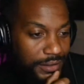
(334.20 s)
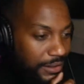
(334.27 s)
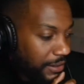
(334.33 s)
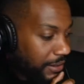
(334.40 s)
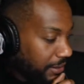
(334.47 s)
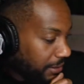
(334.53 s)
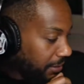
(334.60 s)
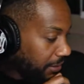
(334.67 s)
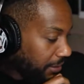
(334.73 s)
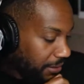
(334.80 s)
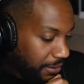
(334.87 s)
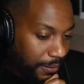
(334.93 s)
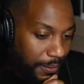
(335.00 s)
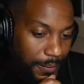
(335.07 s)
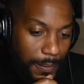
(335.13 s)
Don't put
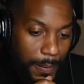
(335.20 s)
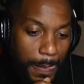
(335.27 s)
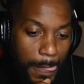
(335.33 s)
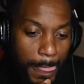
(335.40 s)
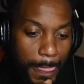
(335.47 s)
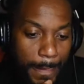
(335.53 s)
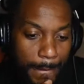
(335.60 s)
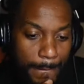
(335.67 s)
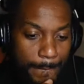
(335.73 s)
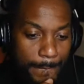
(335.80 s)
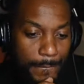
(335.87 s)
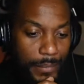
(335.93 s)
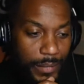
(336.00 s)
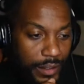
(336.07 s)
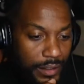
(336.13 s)
me in a
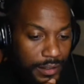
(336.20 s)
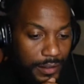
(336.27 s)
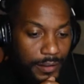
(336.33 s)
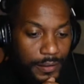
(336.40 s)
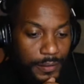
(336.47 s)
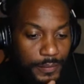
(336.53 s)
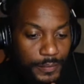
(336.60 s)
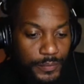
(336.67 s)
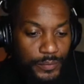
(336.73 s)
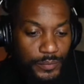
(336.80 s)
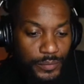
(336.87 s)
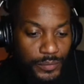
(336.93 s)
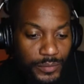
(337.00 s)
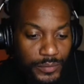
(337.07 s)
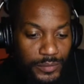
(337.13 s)
box now.
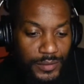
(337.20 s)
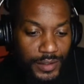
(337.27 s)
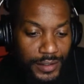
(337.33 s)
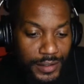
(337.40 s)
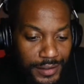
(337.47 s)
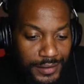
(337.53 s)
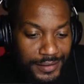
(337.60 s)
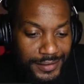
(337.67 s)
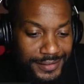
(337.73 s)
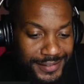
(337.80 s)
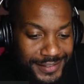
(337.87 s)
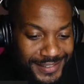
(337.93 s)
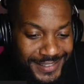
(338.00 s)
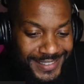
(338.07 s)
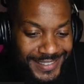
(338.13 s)
I'm
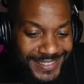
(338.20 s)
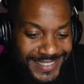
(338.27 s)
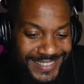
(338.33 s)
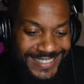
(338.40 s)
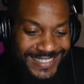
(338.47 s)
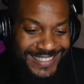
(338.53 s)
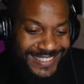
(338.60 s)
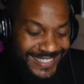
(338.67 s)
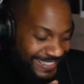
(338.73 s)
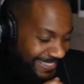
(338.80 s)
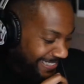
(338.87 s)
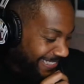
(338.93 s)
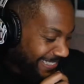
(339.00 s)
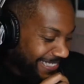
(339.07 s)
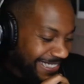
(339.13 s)
by myself,
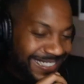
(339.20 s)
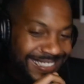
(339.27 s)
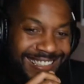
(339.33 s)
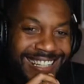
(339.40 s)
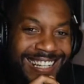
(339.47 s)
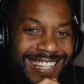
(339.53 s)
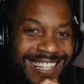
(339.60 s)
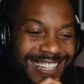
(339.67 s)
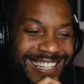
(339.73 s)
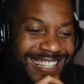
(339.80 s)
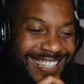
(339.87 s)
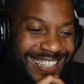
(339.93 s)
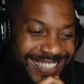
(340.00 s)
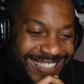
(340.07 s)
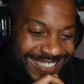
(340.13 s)
yeah, I'm all right
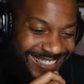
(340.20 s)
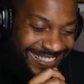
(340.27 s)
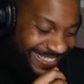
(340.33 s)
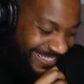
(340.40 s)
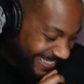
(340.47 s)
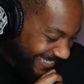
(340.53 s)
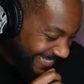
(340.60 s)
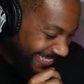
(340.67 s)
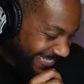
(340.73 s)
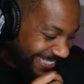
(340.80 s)
now.